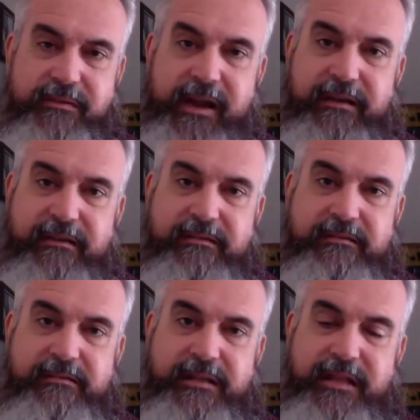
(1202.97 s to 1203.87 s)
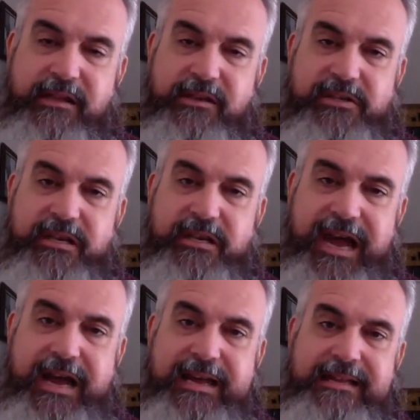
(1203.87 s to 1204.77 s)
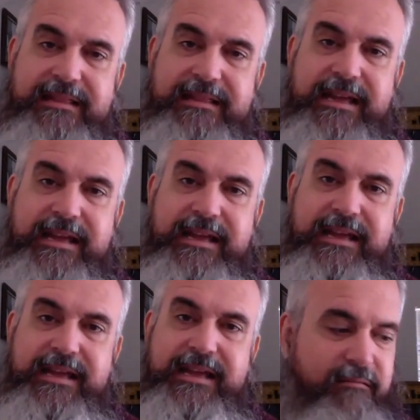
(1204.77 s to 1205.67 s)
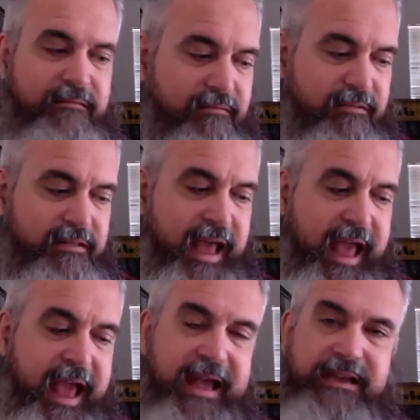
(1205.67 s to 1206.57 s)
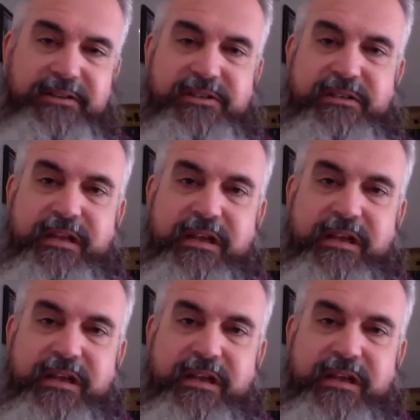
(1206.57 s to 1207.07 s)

right? That they used to dye the eggs.